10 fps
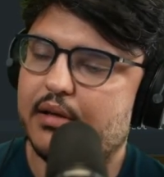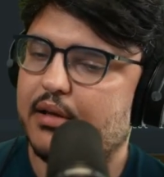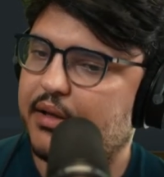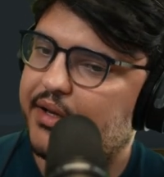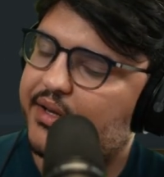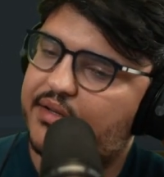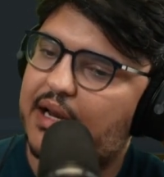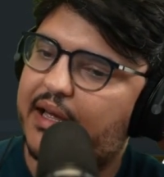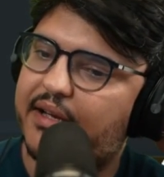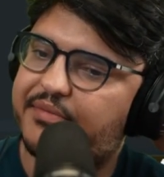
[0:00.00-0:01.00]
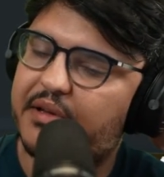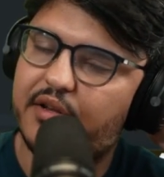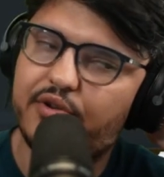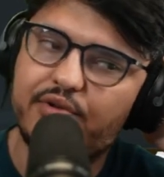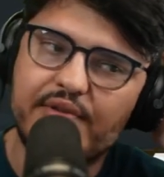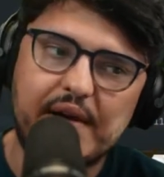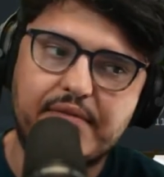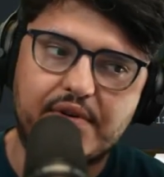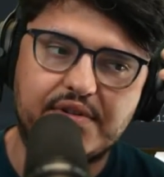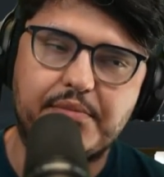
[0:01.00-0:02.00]
it's like expecting you to define,
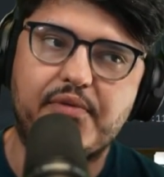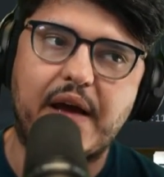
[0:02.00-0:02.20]
for example,